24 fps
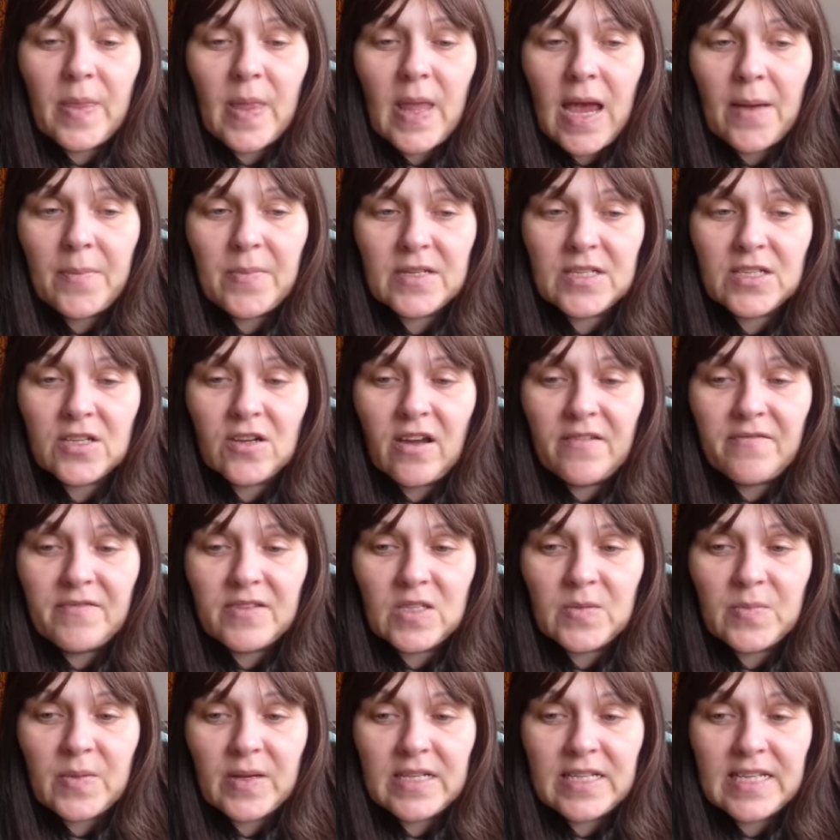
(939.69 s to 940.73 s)
appetite for
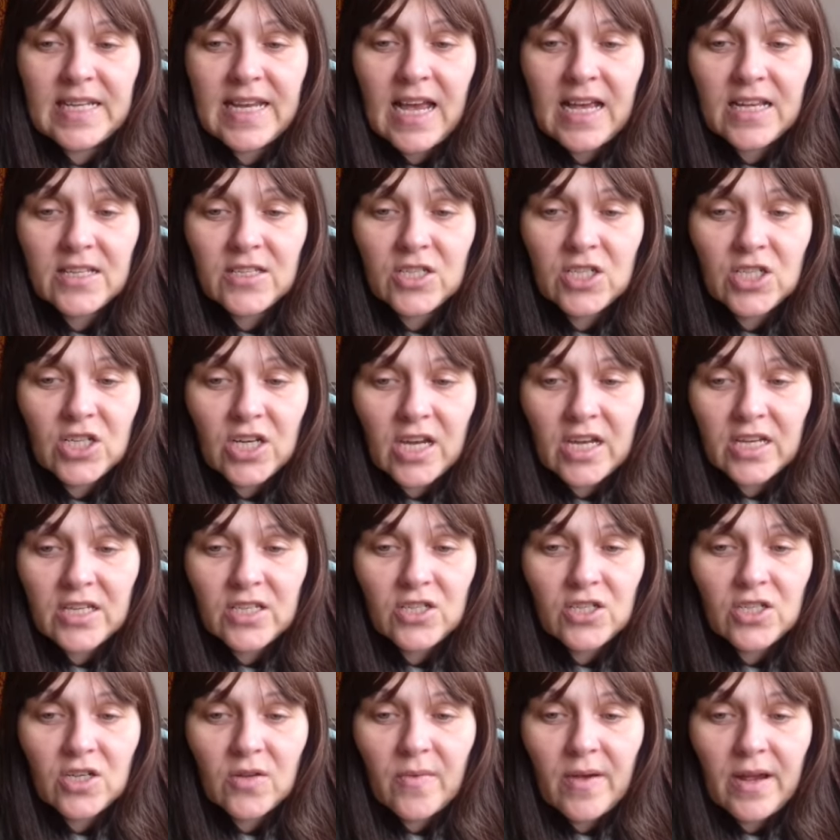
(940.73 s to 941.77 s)
spending has
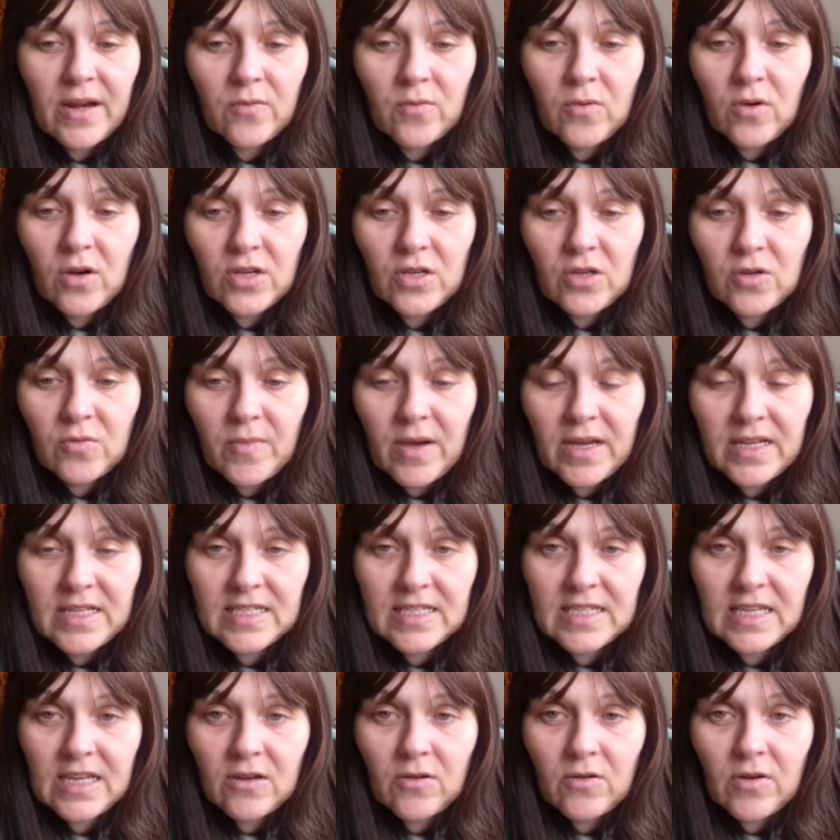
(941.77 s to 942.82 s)
changed, no matter what you may
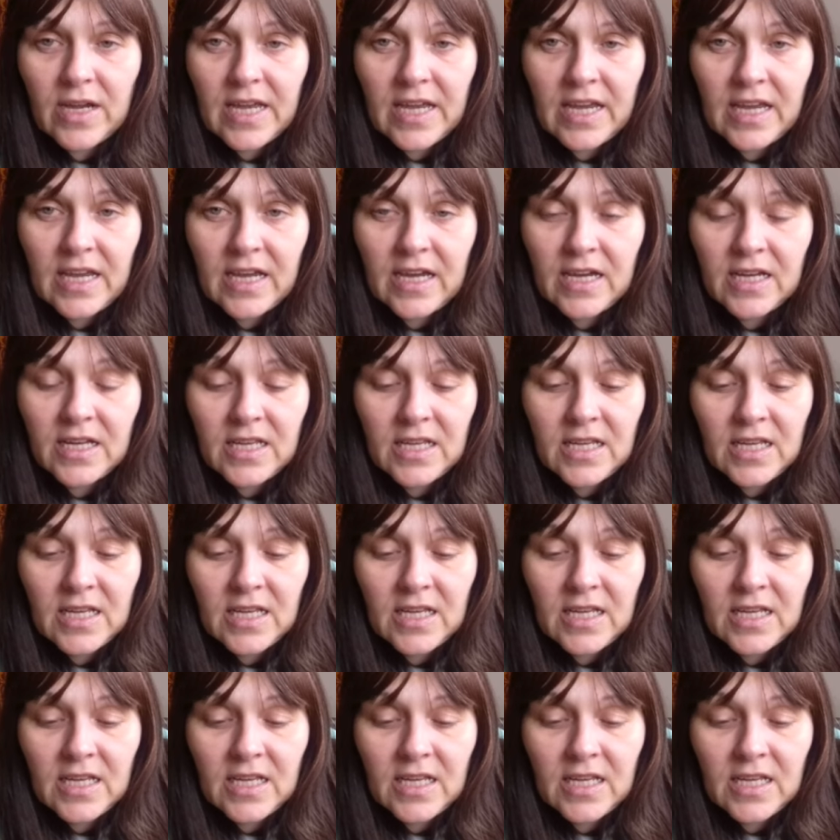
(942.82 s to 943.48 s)
see or hear.